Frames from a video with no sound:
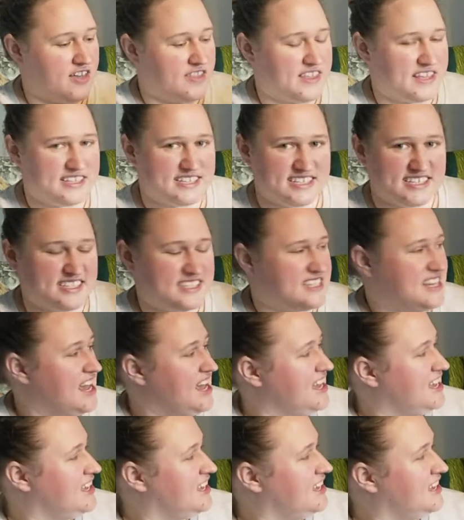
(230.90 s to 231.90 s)
There's a
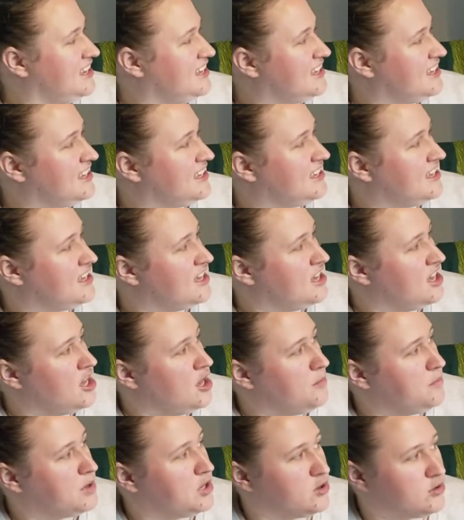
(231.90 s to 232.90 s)
snake.
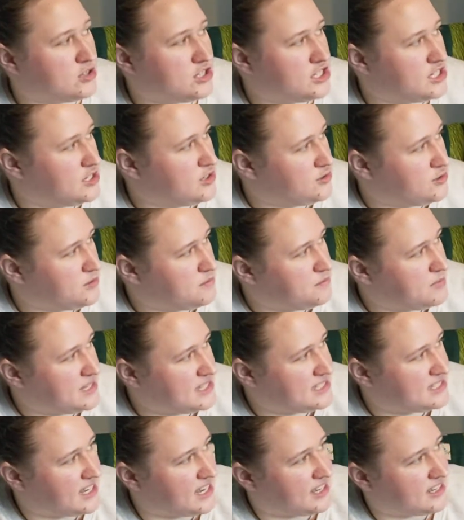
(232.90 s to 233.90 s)
Because she couldn't be
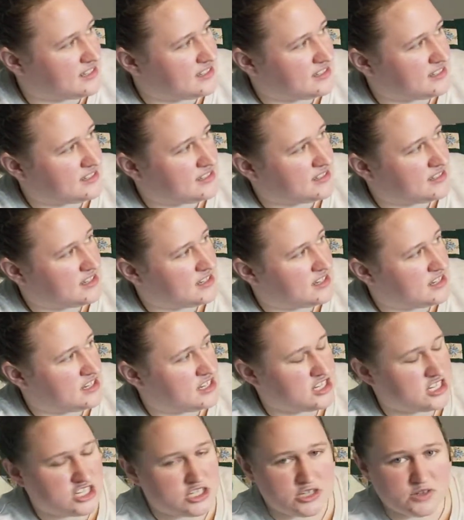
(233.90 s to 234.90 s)
seen,
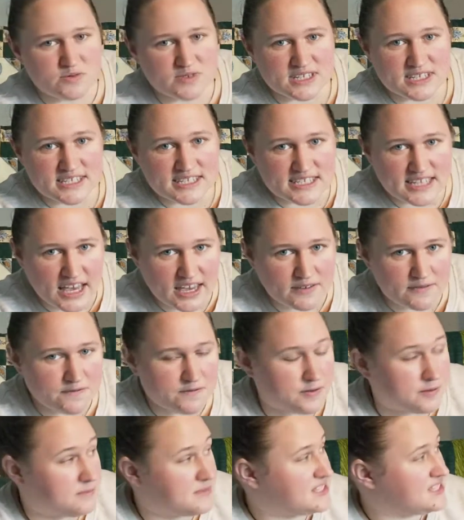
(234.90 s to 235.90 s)
she was safe
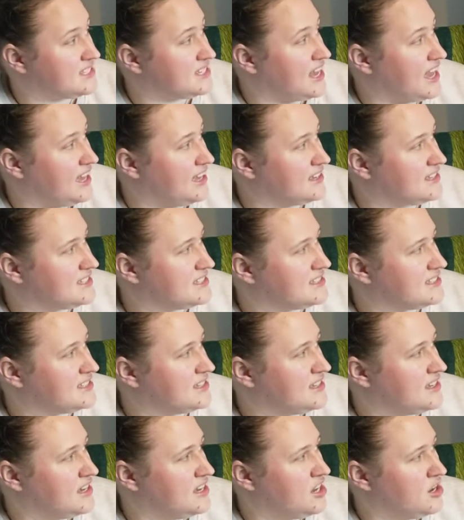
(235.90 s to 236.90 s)
from snakes,
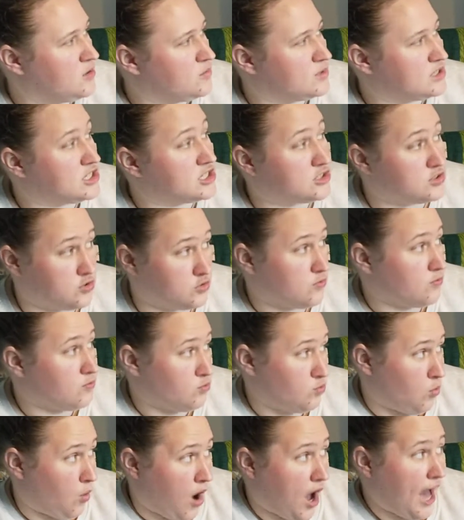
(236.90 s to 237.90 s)
which is
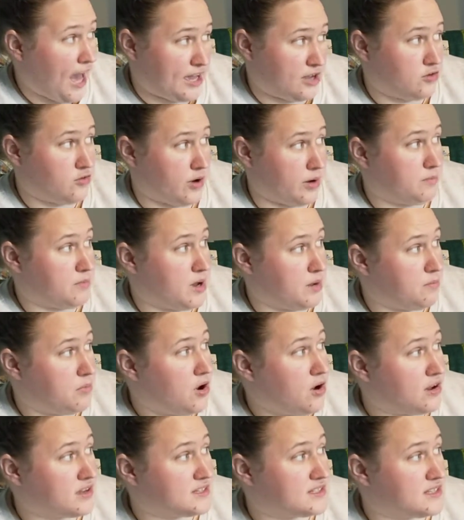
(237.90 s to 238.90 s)
why Grandma
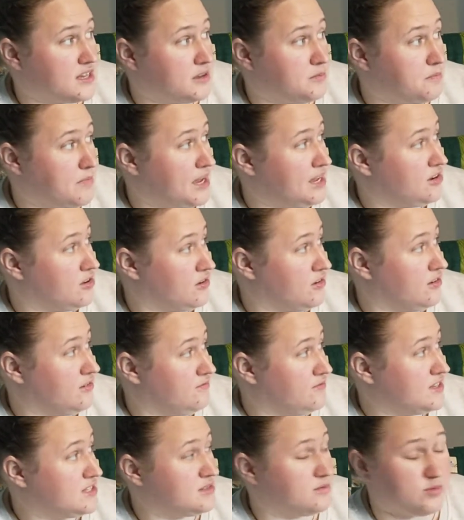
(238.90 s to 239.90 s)
Poss had made her
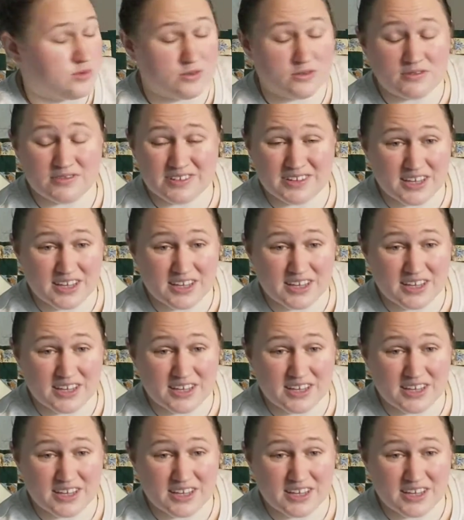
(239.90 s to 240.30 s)
invisible